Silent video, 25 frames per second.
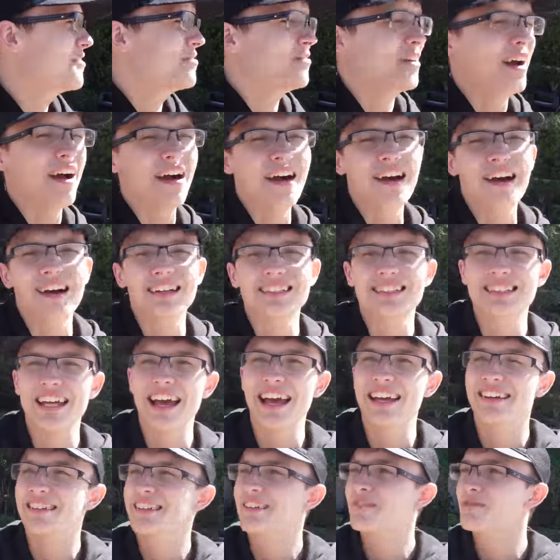So I
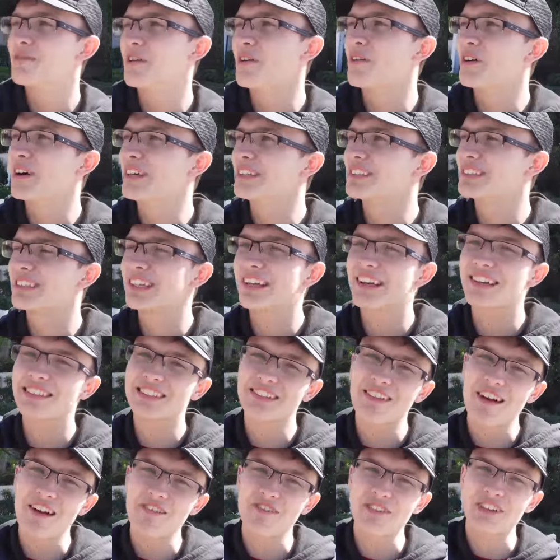said, boys, let's
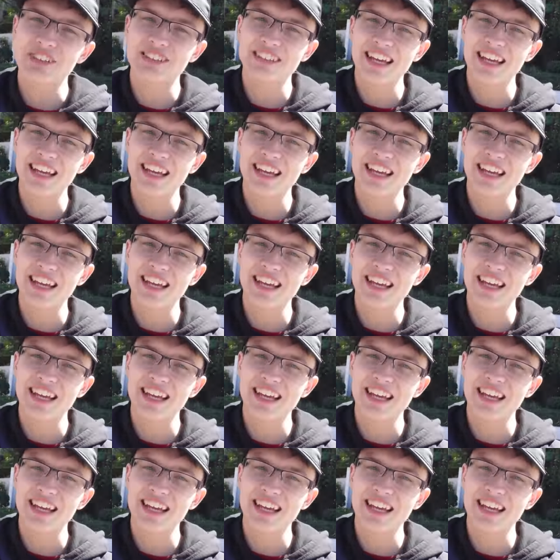go out for a